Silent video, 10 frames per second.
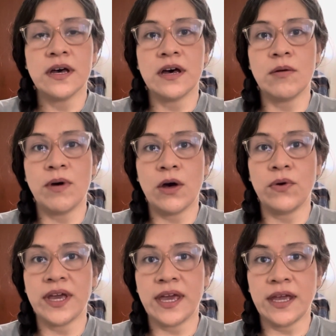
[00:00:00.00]

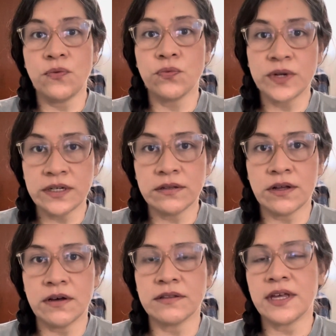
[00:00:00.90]
about a
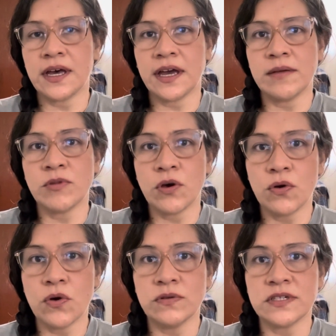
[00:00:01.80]
read-along that I am
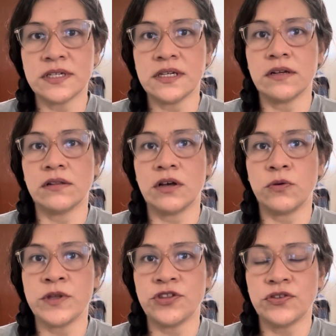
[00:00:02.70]
co-hosting along
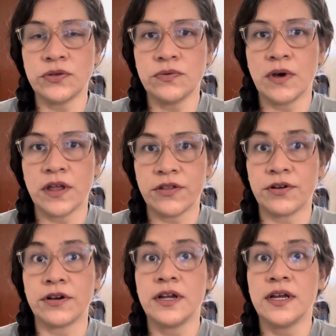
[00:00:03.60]
with two
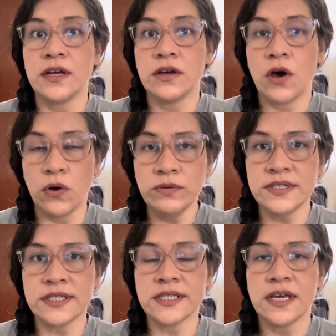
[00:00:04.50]
other
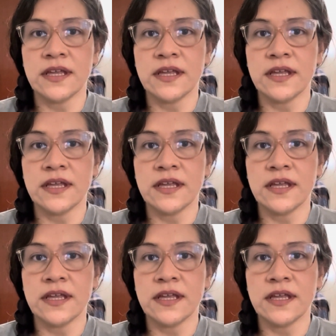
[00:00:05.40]
hosts.